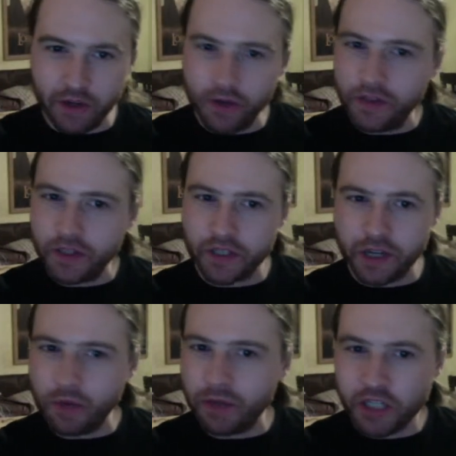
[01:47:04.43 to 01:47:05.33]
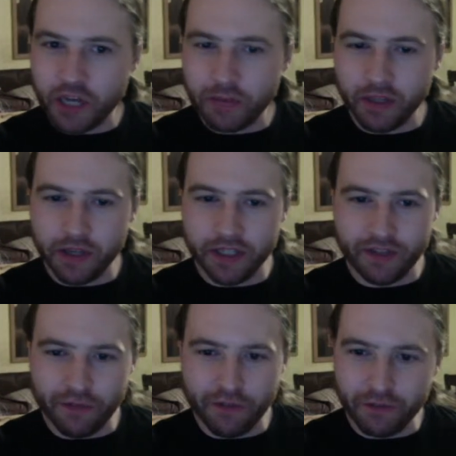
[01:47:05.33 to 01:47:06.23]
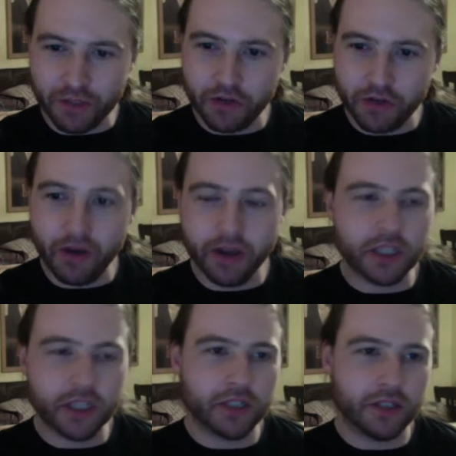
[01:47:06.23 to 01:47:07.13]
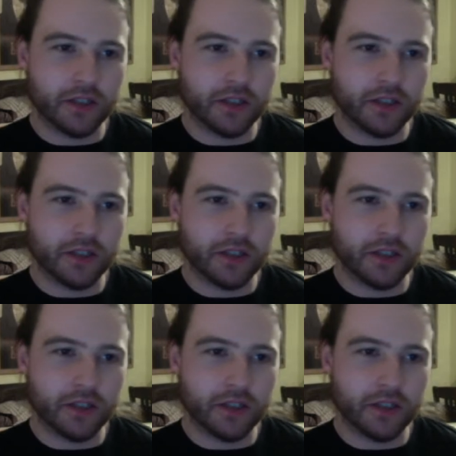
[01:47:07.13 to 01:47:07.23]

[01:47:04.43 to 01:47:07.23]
others because I don't want to jeopardize the film too much,